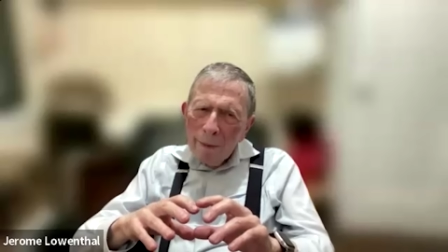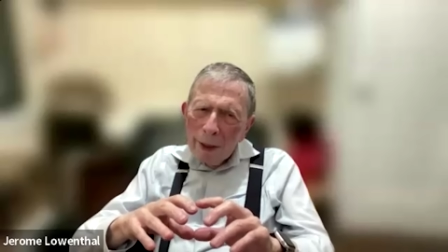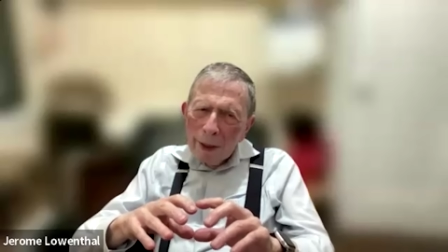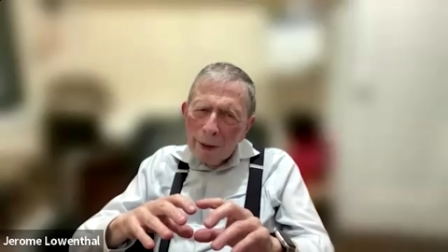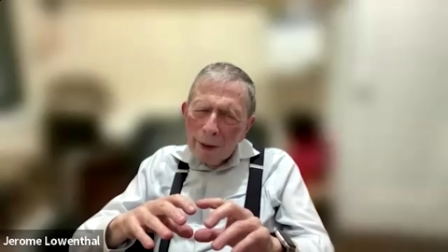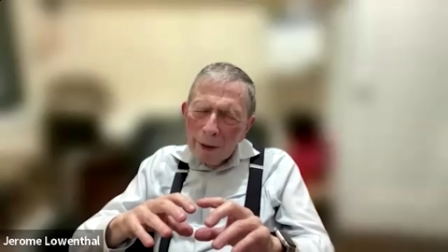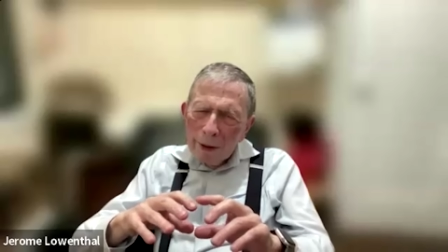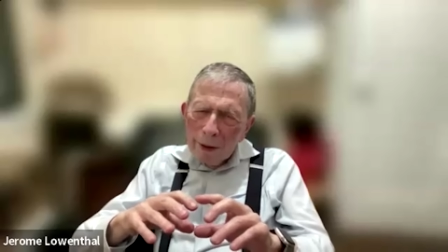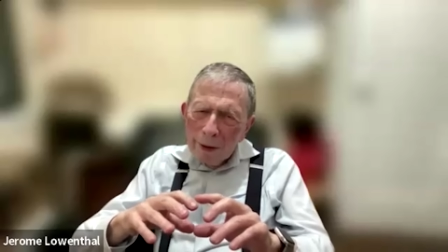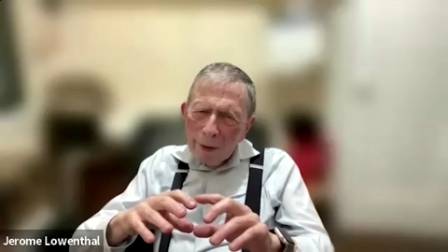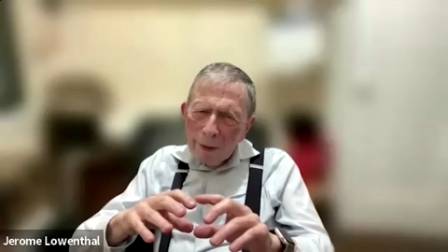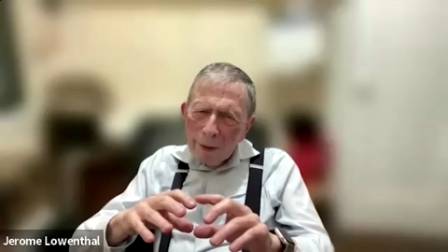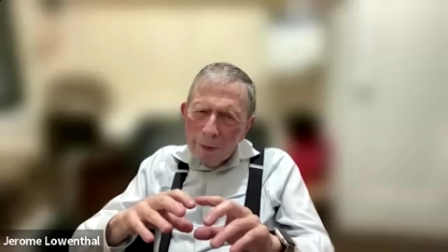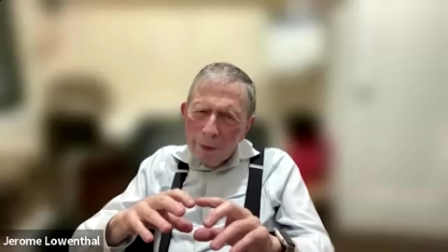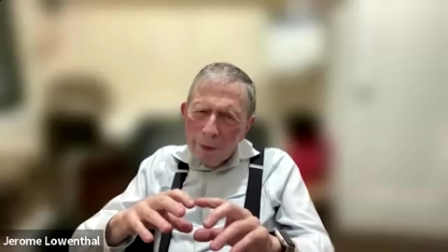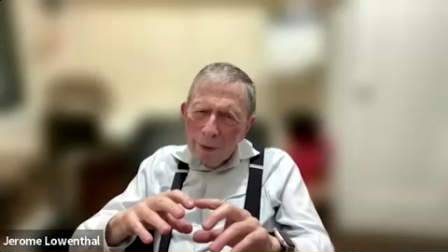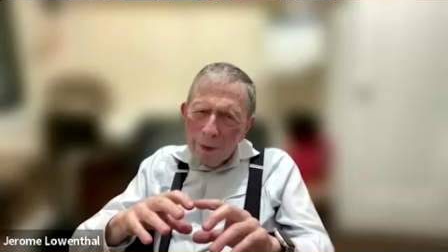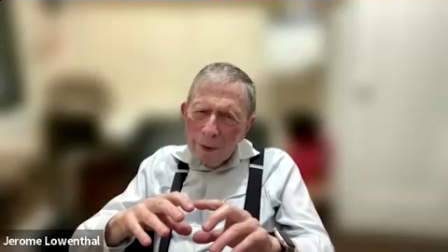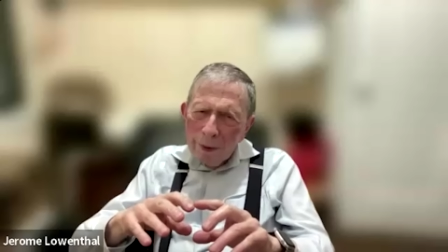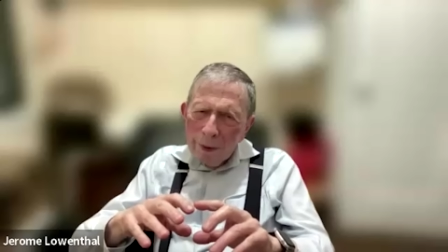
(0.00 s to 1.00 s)
but
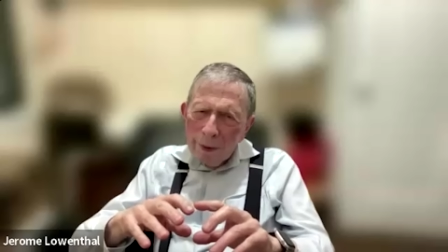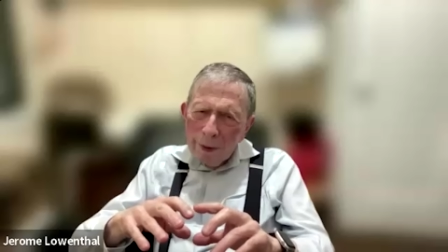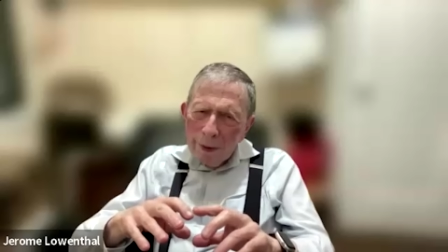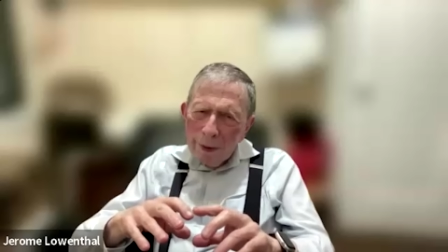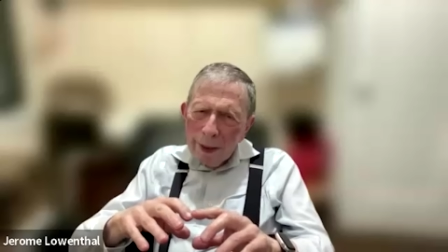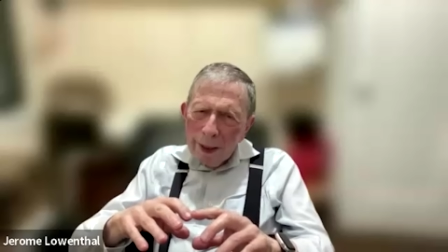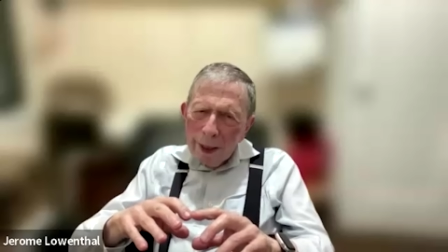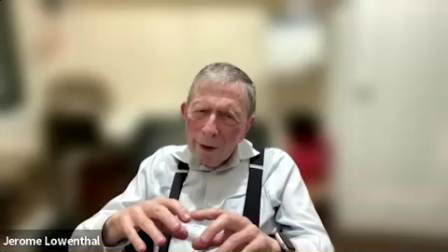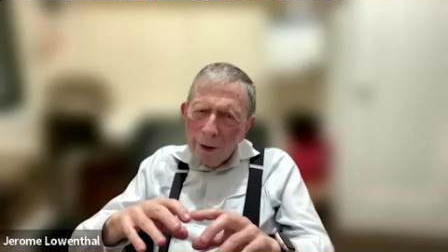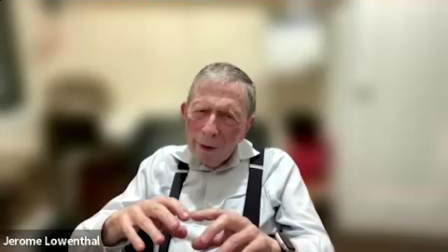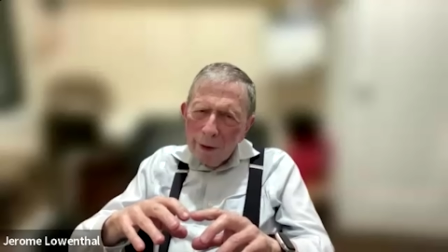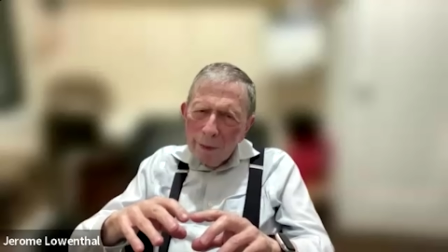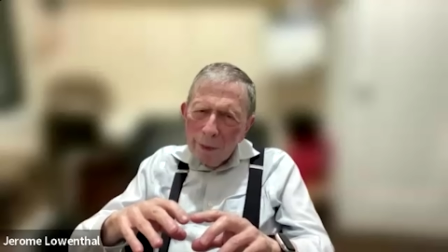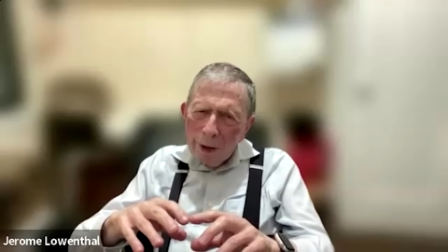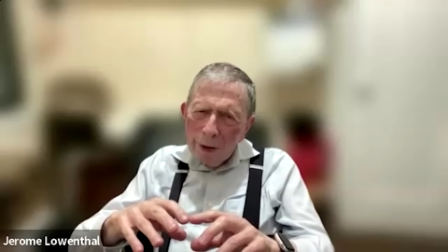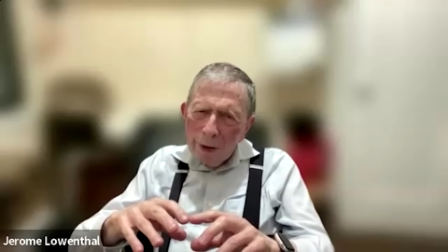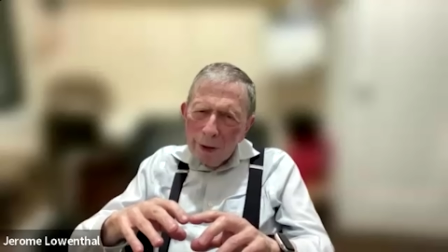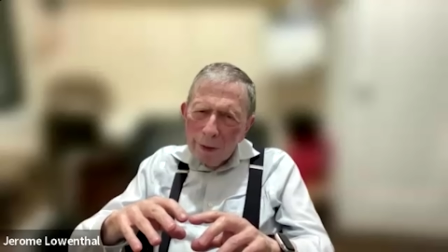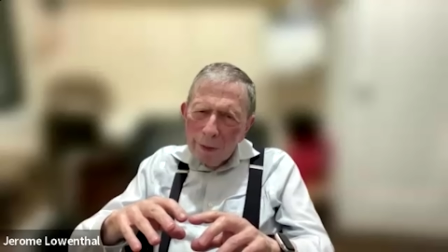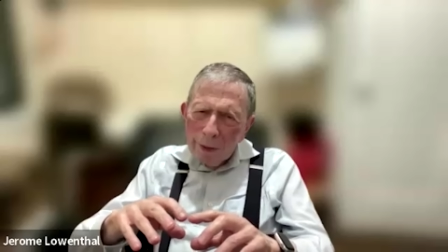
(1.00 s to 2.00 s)
the other
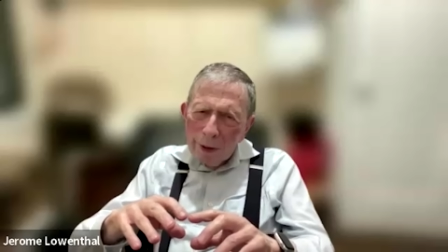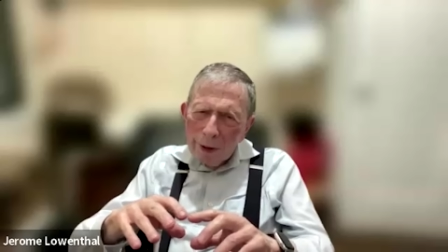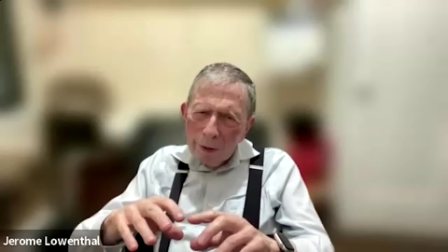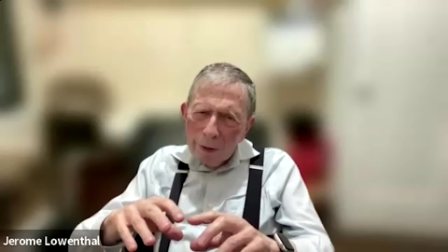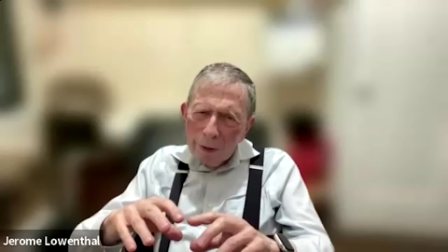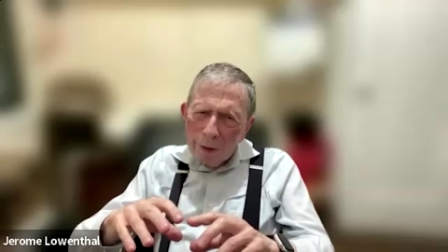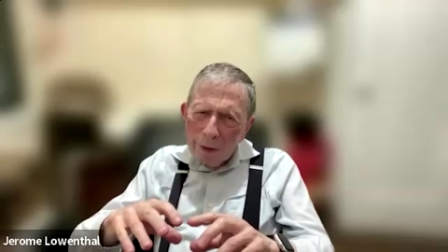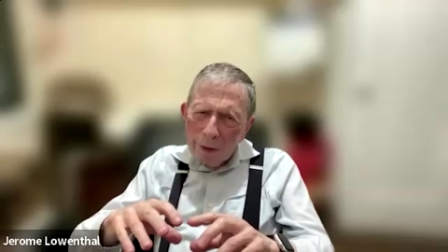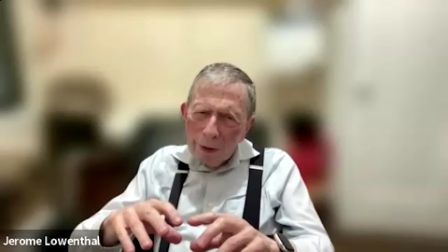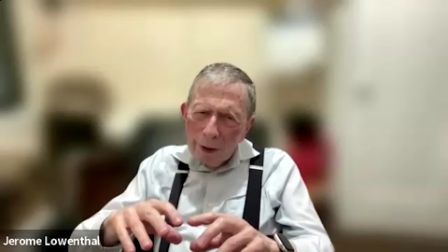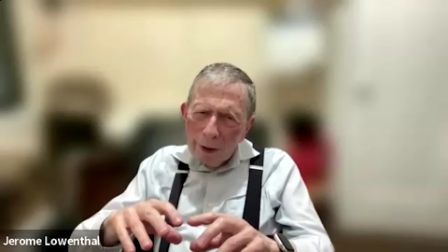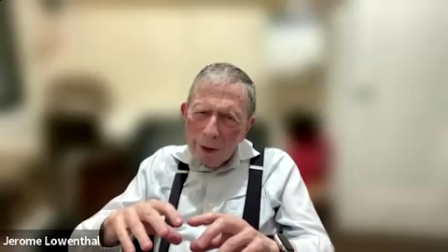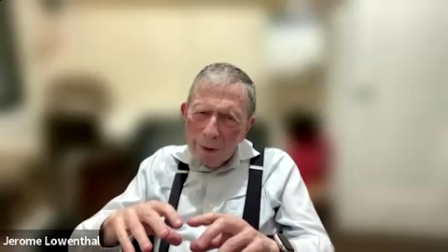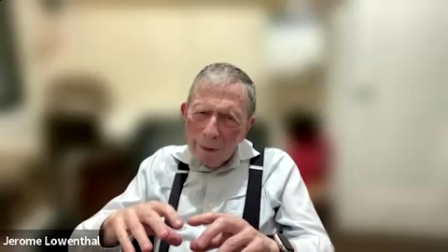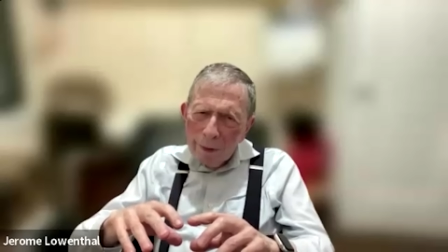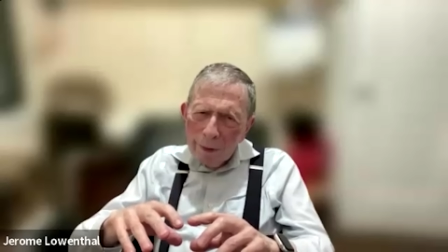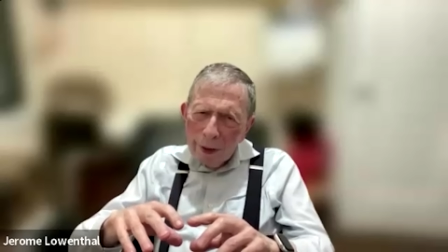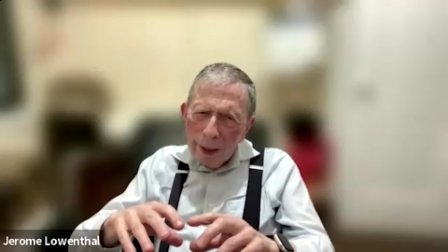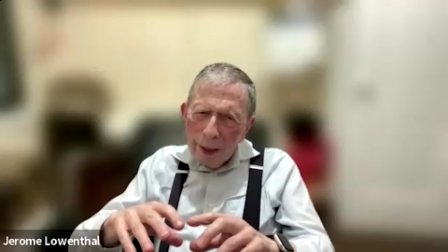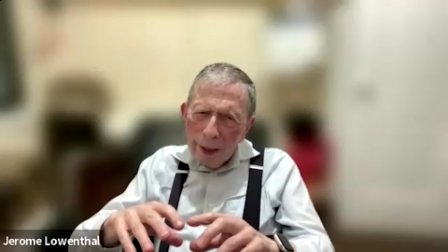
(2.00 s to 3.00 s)
person was
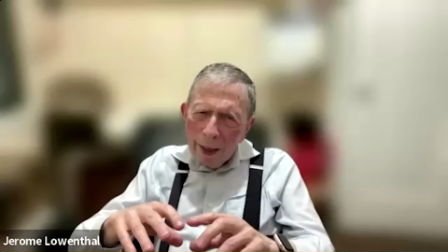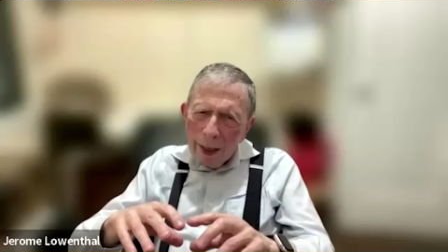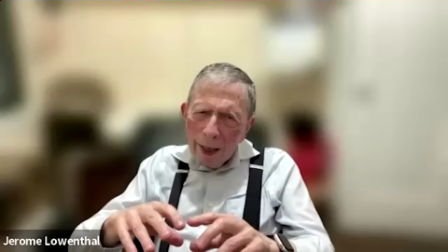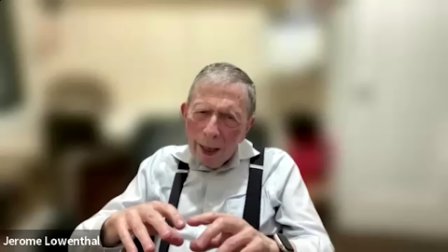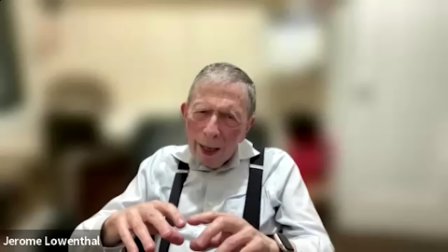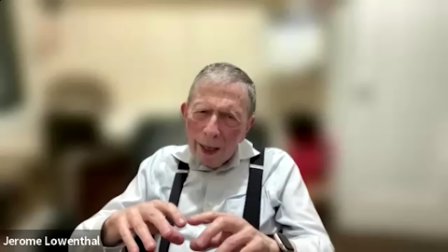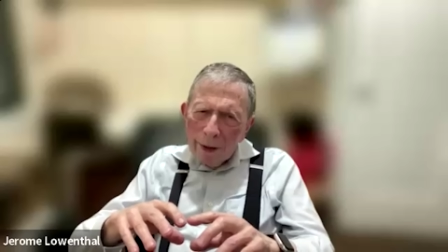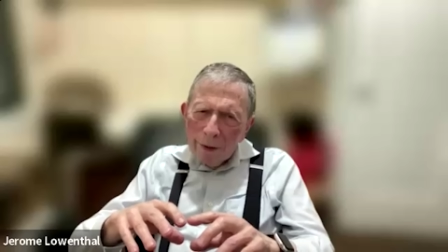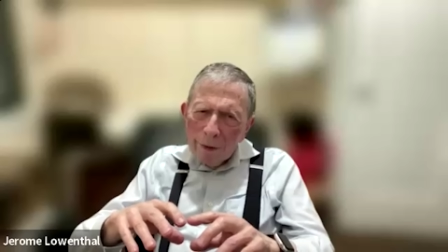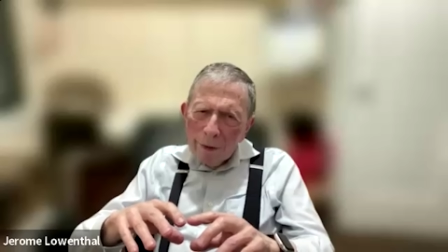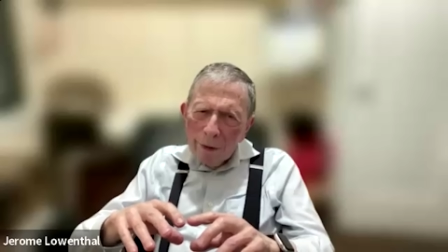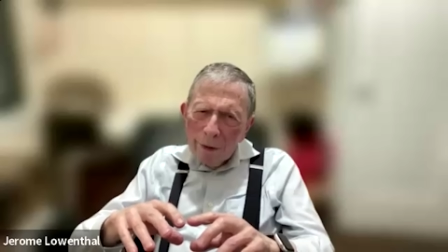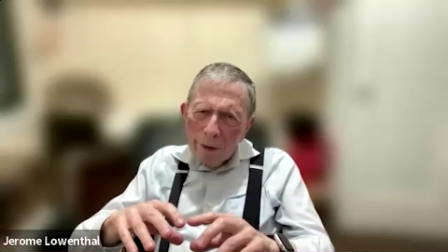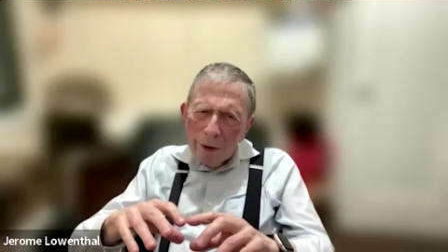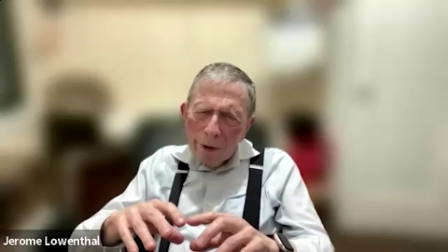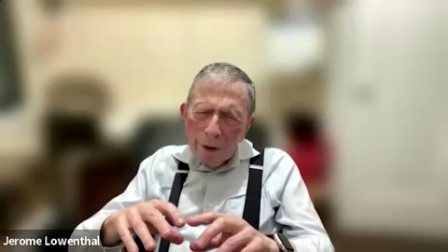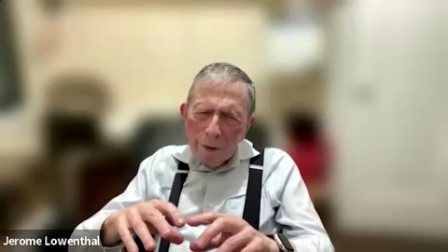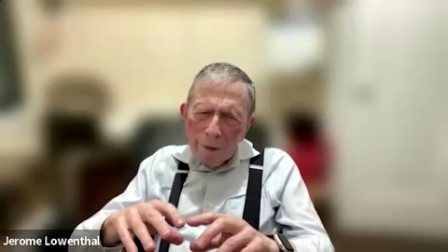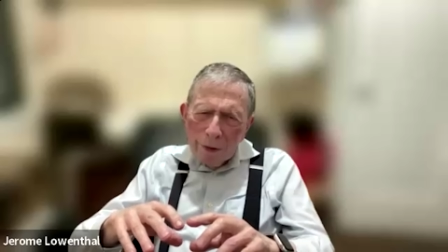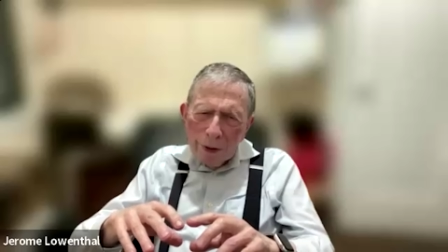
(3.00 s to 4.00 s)
Khrushchev, and
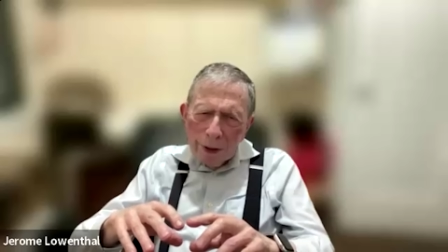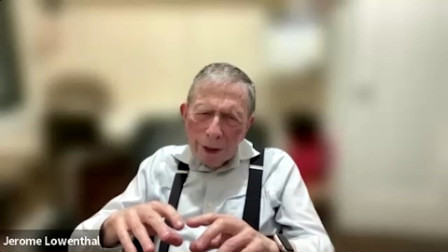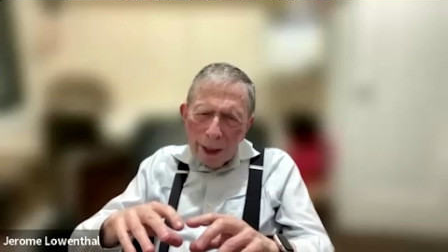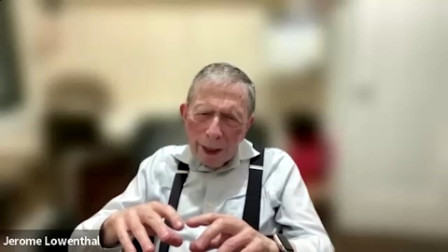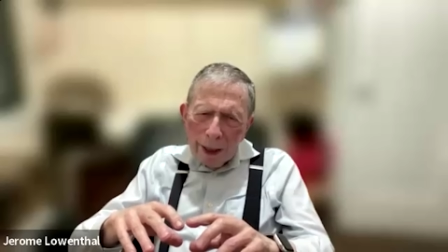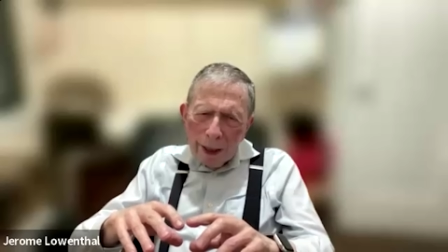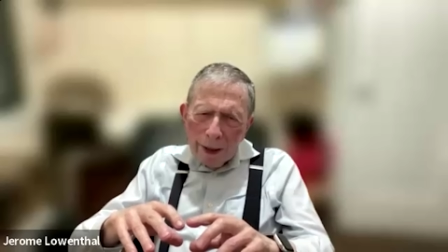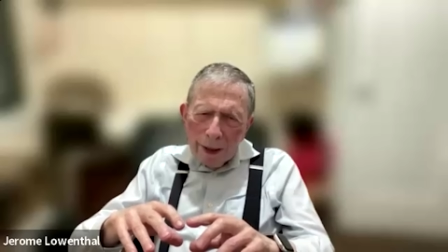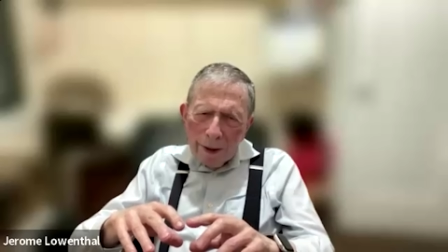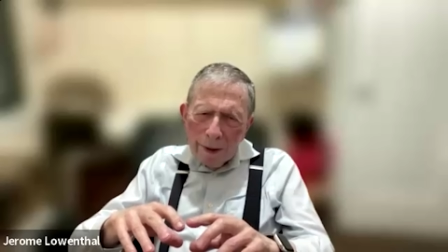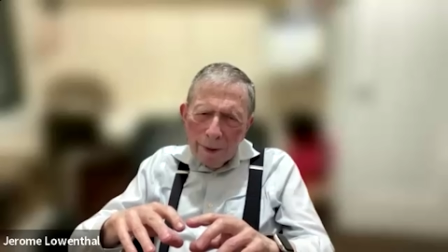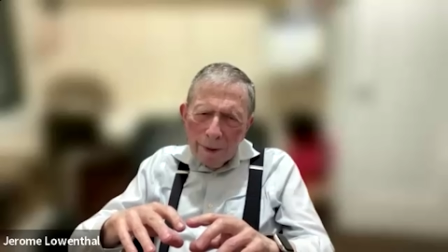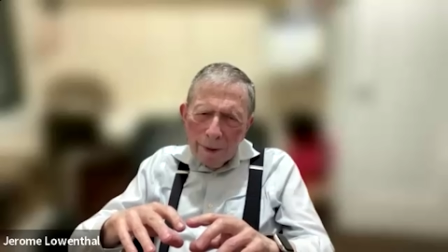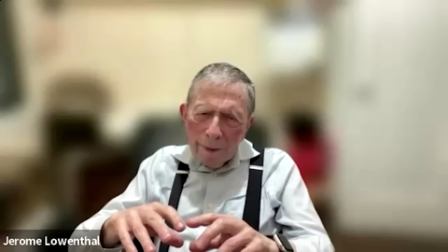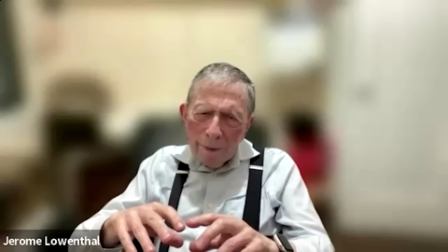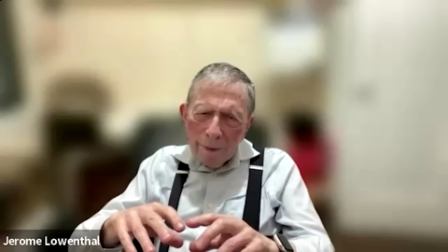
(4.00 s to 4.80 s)
Khrushchev said,